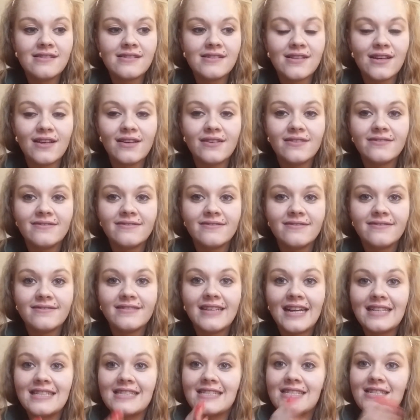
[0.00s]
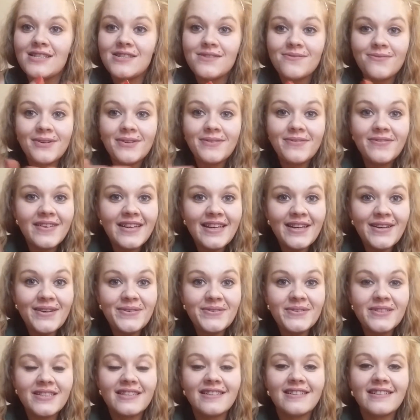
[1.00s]
So, answers
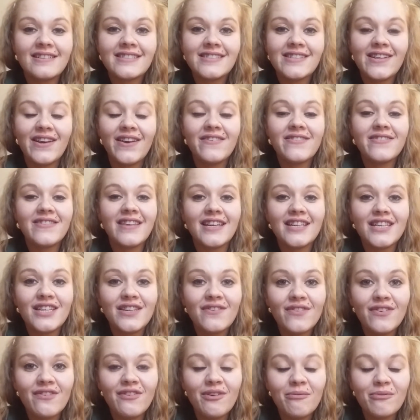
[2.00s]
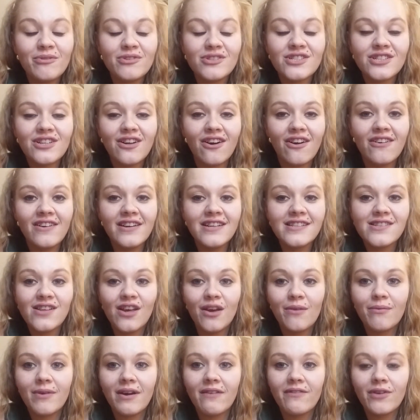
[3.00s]
revealed. So thank you very much, guys.
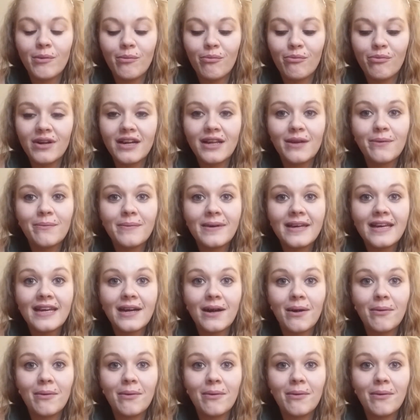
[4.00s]
Hope you're having a brilliant week